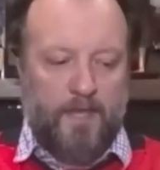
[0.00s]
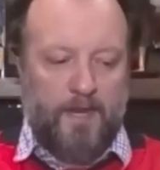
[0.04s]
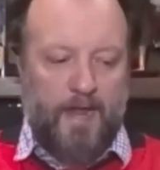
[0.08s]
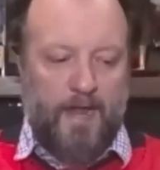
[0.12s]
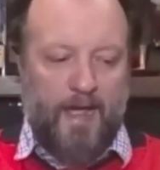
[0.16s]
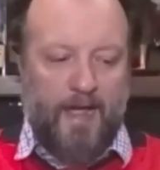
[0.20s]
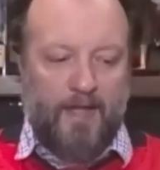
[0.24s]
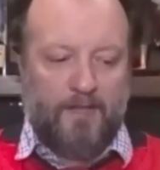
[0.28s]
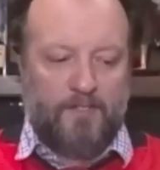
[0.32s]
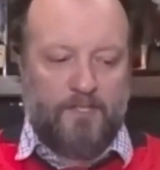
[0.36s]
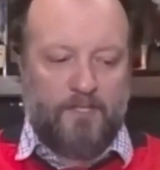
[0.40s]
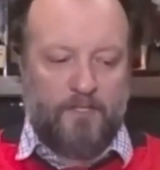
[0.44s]
It
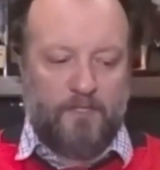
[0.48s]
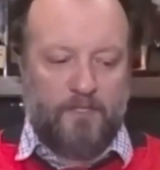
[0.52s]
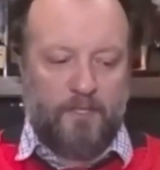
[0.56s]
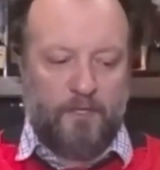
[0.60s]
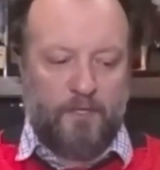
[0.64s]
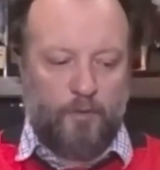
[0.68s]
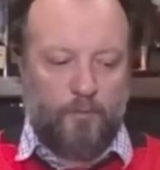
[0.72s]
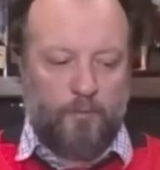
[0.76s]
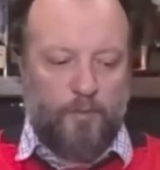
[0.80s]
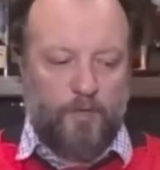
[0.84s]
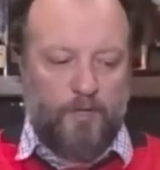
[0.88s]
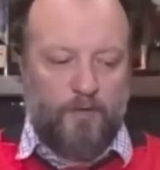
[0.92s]
has a
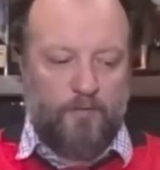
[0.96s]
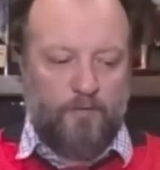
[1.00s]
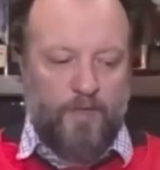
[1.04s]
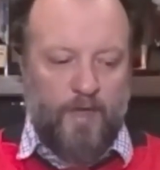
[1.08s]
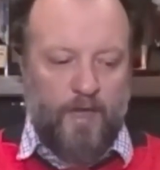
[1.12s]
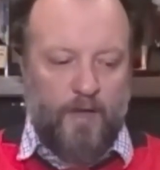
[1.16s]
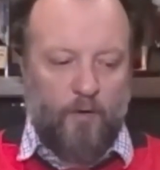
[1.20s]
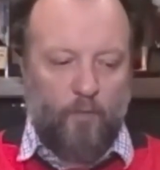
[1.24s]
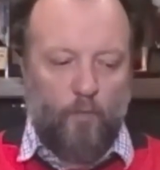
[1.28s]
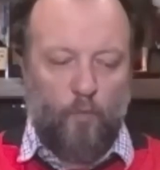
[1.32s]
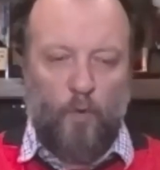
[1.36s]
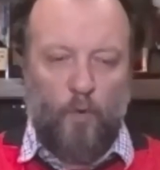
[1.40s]
little bit of
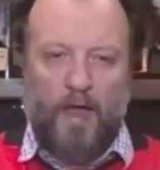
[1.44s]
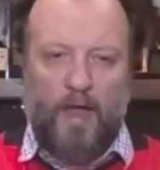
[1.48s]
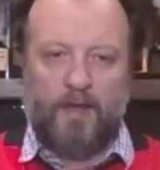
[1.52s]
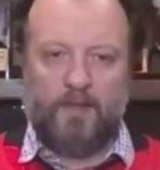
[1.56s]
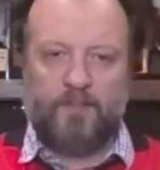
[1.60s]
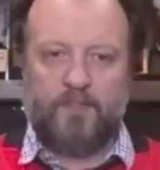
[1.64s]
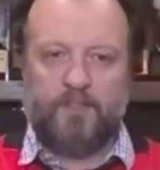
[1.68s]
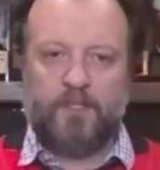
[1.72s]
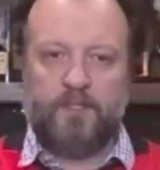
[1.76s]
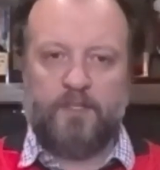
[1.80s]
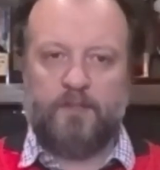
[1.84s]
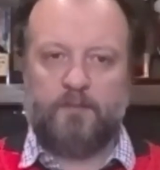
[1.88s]
that
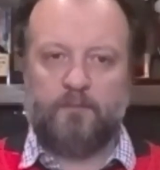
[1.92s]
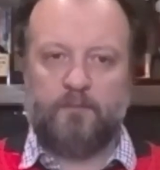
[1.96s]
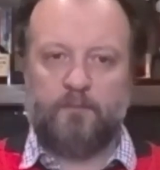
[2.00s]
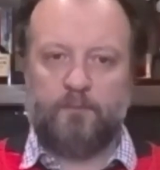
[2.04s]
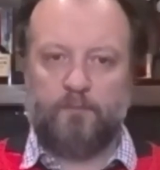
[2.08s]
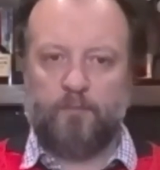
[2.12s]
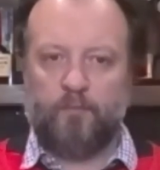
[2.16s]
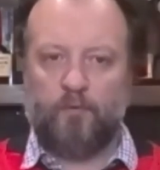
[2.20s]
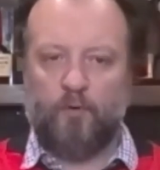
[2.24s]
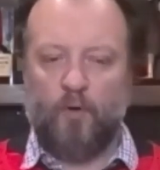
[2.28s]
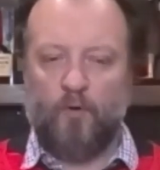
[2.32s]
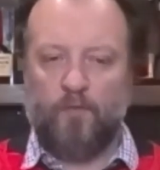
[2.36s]
waxy
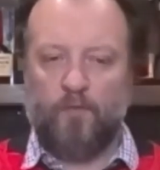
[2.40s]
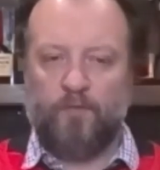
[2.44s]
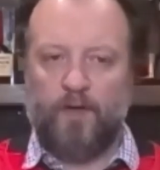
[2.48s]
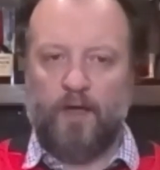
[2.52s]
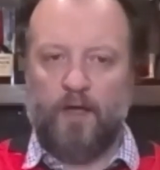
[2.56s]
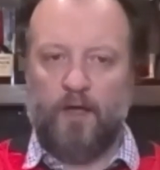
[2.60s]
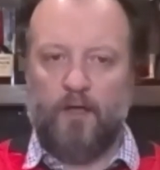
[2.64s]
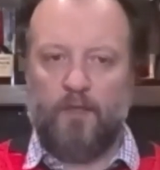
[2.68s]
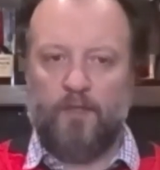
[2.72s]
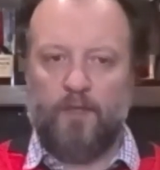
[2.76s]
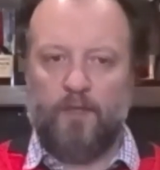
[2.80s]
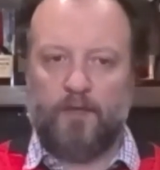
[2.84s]

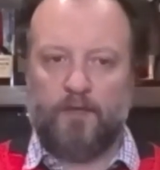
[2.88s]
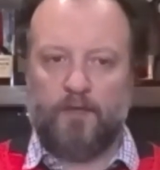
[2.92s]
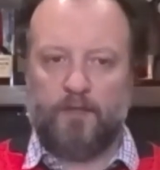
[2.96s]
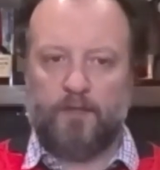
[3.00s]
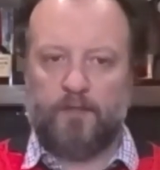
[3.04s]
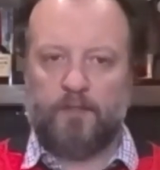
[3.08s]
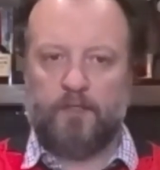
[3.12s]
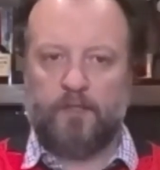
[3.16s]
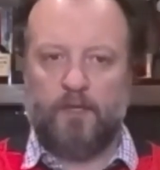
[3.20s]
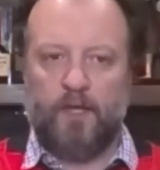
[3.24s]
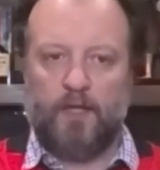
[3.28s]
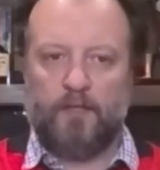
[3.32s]
profile that
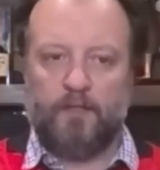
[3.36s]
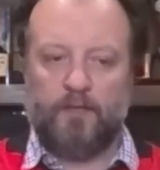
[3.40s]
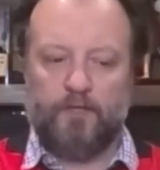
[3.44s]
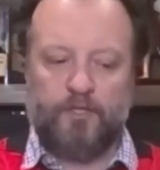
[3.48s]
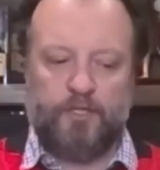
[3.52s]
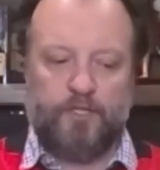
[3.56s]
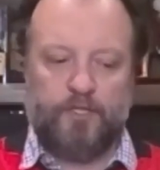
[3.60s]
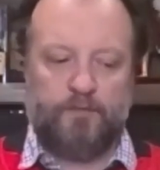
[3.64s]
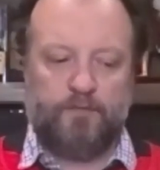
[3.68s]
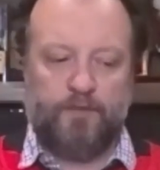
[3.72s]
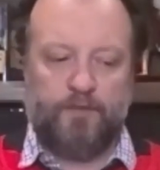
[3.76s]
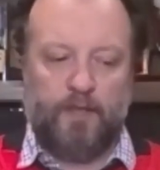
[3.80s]

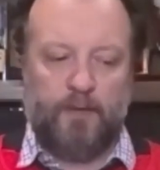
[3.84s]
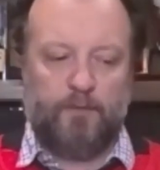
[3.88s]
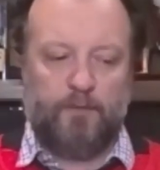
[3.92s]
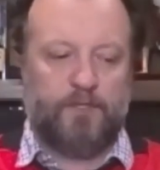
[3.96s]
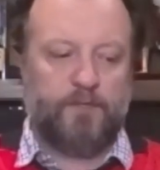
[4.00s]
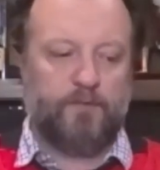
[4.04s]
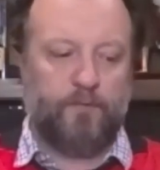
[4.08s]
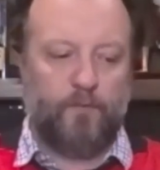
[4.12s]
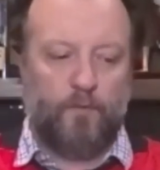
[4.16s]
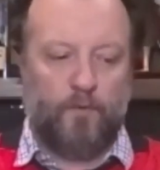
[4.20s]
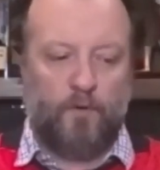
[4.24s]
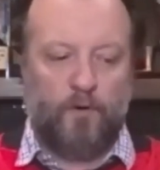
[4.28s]
Clynelish is
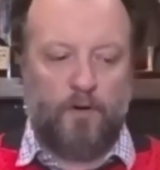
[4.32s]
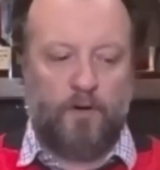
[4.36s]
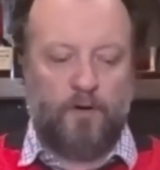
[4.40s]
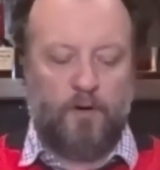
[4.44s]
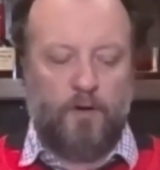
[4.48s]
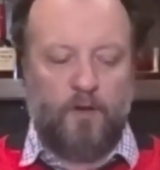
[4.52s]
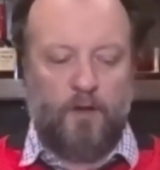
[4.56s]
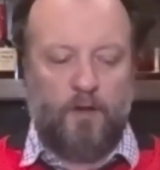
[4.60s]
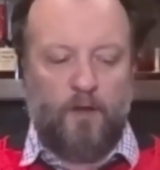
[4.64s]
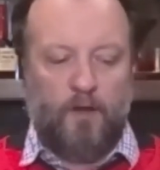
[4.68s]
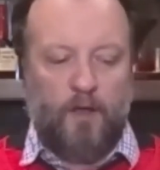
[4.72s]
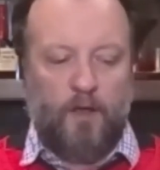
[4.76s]
famous
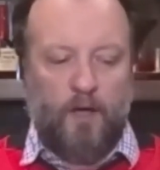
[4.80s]
for.